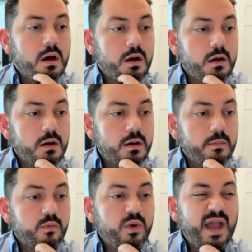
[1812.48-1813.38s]

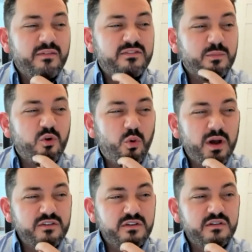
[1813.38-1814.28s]
Um, we have some
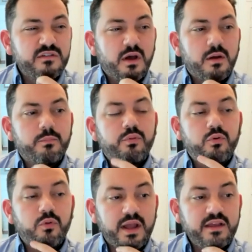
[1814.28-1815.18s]
questions on
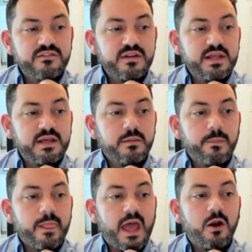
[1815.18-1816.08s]

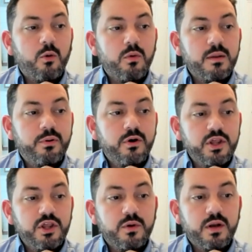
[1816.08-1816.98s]
pricing. I don't want to
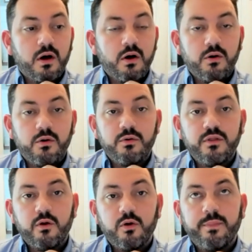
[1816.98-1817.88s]
put you in a hole
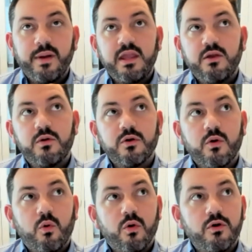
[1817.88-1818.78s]
though or paint you in a
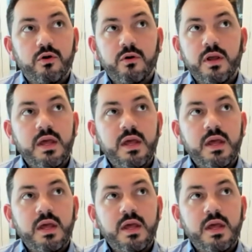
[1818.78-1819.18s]
corner